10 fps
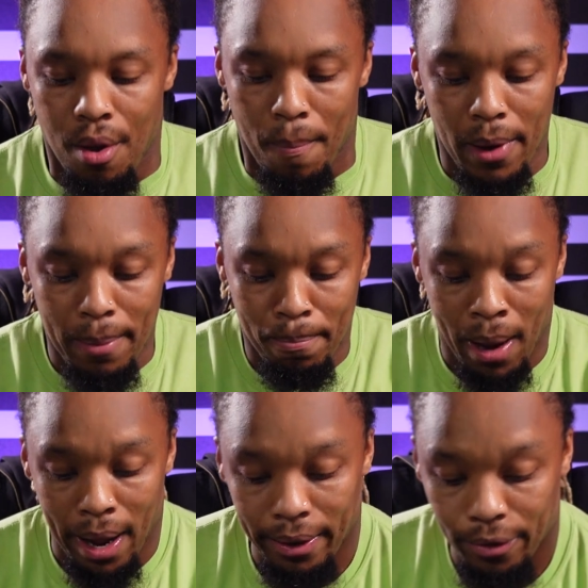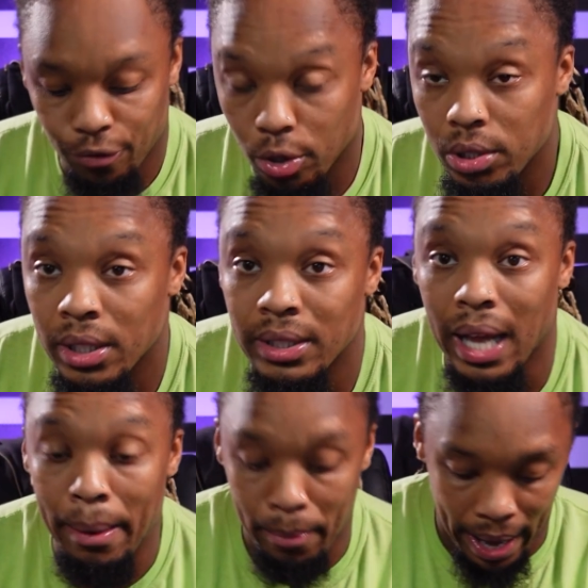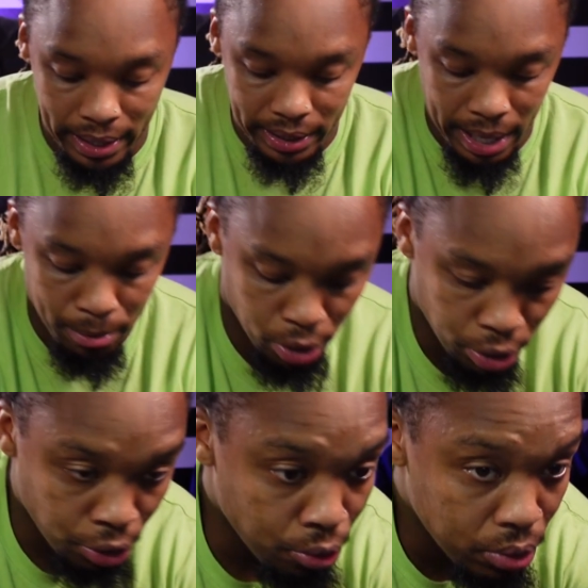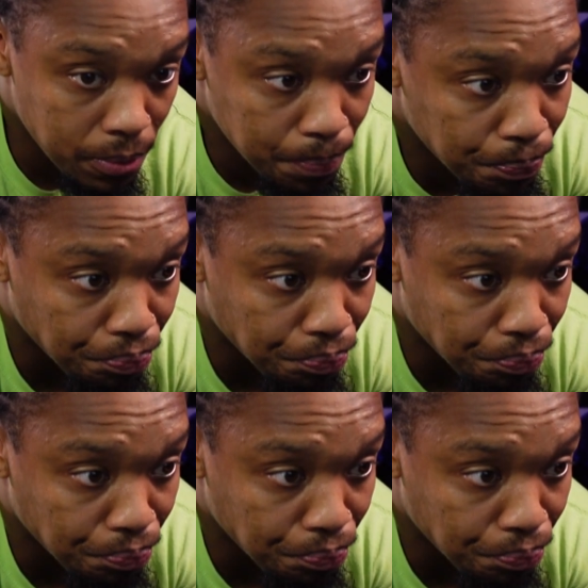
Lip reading: But my first lens I'm going to use